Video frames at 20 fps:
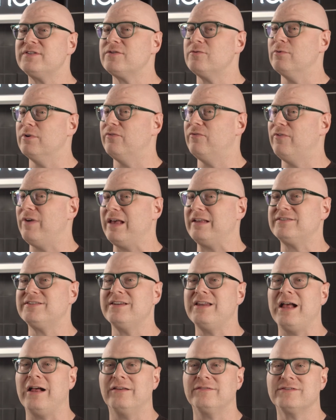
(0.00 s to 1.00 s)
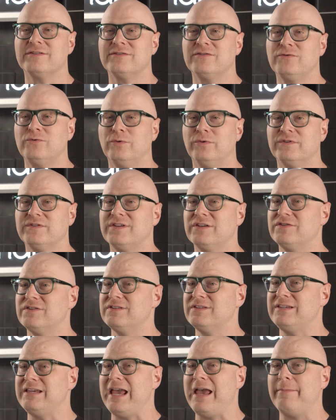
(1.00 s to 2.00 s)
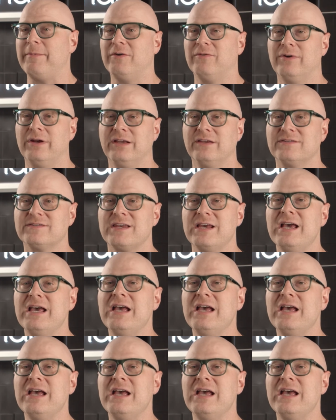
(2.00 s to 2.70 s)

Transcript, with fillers: through advanced analysis tools such as gamut rings,